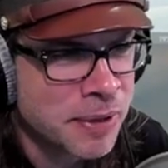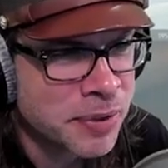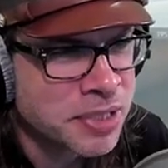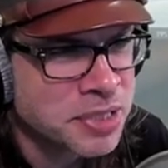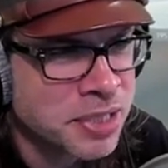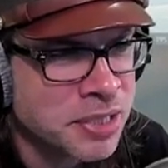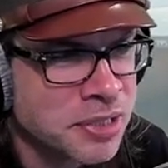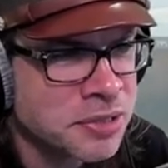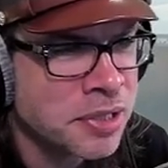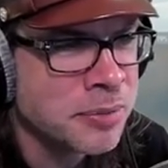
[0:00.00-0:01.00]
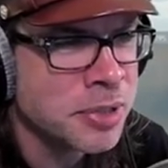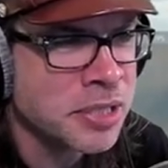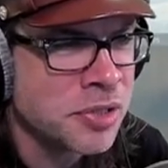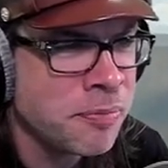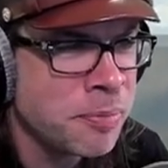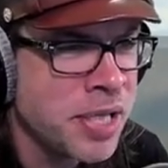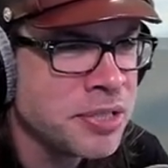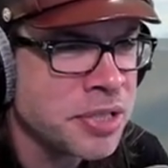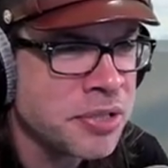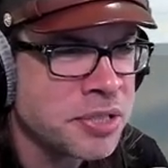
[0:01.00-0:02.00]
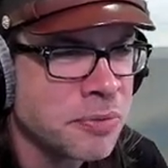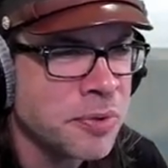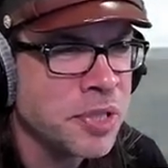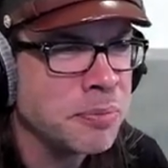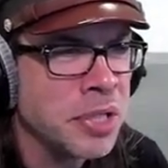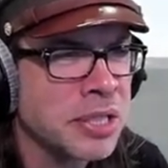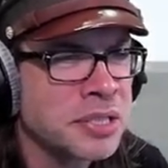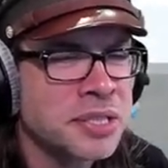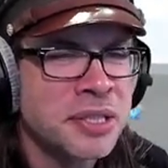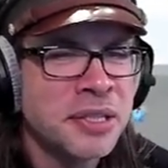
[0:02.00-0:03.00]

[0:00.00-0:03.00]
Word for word: I want to sit in the tub like Jeff Bezos and read books.